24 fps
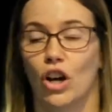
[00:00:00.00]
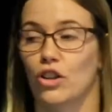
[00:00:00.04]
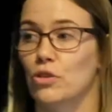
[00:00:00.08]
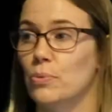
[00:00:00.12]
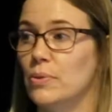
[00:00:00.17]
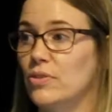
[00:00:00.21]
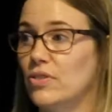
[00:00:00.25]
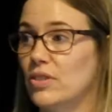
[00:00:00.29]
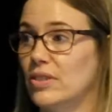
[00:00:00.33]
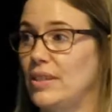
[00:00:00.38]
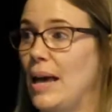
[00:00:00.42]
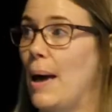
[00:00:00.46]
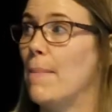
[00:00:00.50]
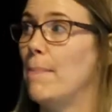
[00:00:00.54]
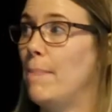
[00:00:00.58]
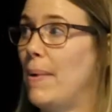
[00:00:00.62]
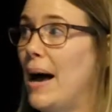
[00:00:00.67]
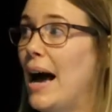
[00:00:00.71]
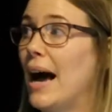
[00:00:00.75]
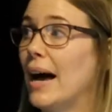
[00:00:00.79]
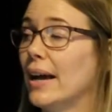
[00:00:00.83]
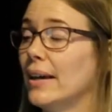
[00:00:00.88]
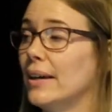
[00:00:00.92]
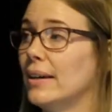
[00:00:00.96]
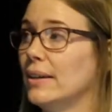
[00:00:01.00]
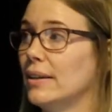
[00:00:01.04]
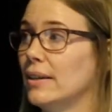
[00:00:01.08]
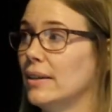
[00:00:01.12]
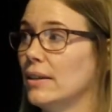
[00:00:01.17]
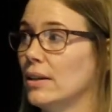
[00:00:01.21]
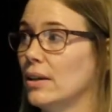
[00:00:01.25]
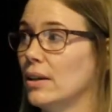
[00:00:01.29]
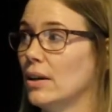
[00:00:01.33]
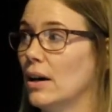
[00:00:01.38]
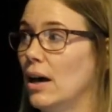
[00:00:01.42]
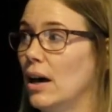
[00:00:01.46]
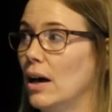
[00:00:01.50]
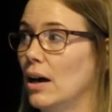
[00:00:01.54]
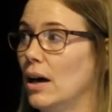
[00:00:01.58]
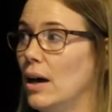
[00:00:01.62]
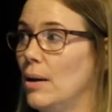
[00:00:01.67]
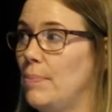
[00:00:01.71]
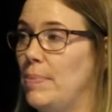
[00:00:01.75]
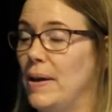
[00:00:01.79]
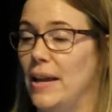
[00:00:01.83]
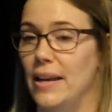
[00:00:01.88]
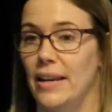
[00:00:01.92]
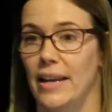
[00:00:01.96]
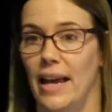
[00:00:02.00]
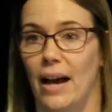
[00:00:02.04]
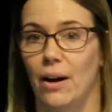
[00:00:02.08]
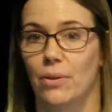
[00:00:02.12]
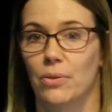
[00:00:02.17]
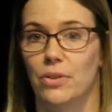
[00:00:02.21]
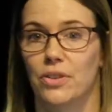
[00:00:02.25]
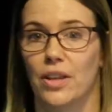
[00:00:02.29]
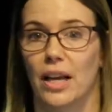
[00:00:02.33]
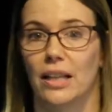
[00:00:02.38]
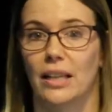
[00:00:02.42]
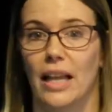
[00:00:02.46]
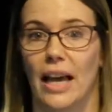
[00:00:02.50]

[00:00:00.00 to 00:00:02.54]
Jadu has stepped back a bit now.